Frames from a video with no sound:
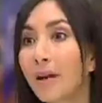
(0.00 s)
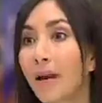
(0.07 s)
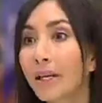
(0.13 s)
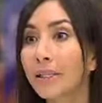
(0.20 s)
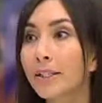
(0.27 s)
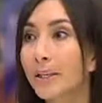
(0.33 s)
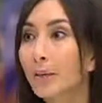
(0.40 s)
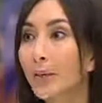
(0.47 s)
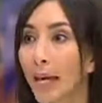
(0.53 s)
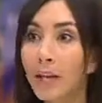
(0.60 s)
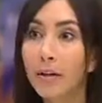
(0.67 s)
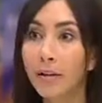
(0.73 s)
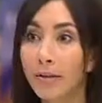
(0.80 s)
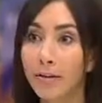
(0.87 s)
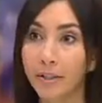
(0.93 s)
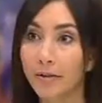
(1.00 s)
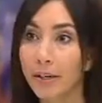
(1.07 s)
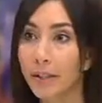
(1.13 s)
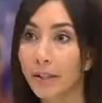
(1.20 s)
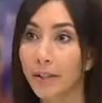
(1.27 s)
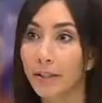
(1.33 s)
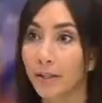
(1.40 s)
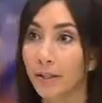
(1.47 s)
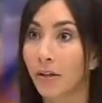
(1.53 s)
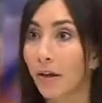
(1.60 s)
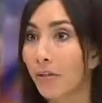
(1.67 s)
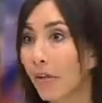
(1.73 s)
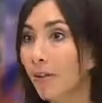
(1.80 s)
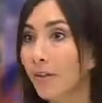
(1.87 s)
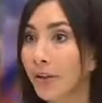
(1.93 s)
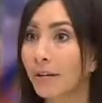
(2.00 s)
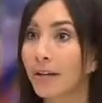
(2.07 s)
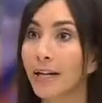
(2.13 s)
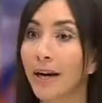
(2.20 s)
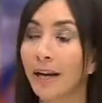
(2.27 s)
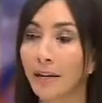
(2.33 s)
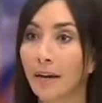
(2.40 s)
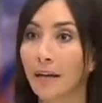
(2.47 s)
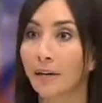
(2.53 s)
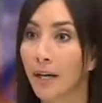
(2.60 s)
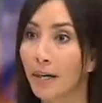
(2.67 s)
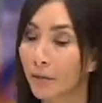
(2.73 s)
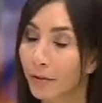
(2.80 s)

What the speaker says: Right. So calorie restriction is another theory out there, right?